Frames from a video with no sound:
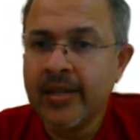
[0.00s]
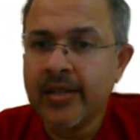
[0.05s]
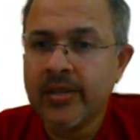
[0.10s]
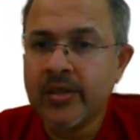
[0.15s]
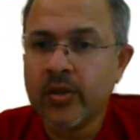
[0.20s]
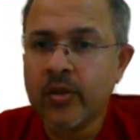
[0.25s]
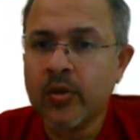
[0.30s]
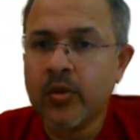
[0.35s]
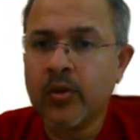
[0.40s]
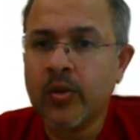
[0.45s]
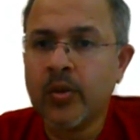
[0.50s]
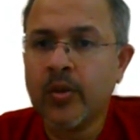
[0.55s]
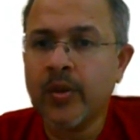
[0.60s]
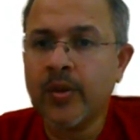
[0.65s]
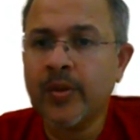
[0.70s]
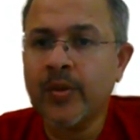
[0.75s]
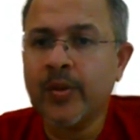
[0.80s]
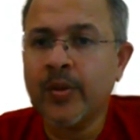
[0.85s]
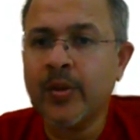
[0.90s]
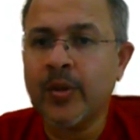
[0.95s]

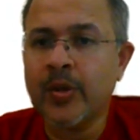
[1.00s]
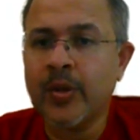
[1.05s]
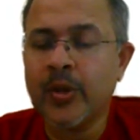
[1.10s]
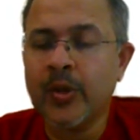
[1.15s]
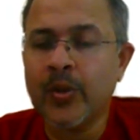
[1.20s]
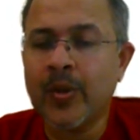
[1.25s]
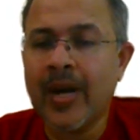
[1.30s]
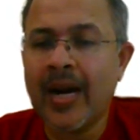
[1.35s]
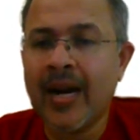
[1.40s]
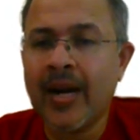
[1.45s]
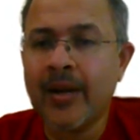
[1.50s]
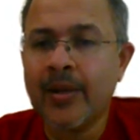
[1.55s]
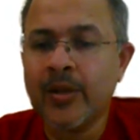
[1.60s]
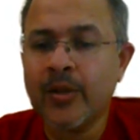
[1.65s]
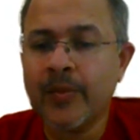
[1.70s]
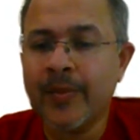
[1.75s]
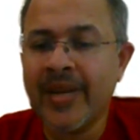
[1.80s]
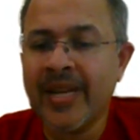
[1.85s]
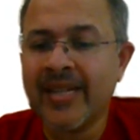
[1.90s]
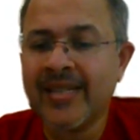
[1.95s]
So to
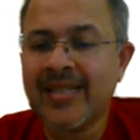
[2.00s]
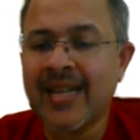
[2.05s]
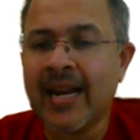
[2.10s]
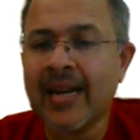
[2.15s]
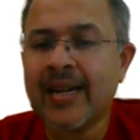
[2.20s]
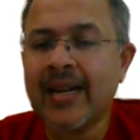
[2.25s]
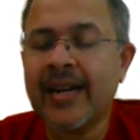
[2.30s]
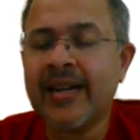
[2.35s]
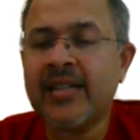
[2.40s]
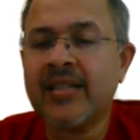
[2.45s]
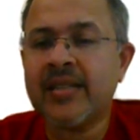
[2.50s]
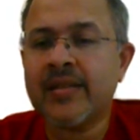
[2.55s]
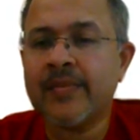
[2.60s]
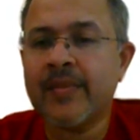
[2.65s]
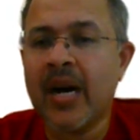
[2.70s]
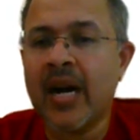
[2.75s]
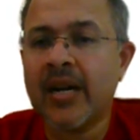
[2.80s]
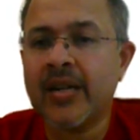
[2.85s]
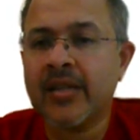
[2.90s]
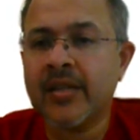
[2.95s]
make satellites
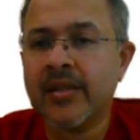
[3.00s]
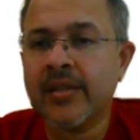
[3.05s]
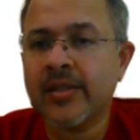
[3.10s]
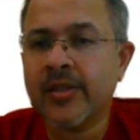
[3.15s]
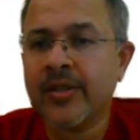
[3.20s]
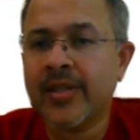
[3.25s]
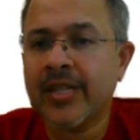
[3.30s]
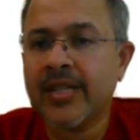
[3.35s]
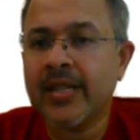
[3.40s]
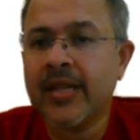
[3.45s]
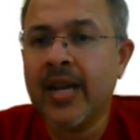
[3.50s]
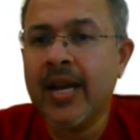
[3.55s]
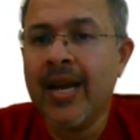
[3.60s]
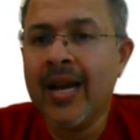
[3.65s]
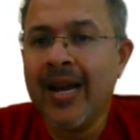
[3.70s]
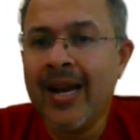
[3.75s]
smarter, so that,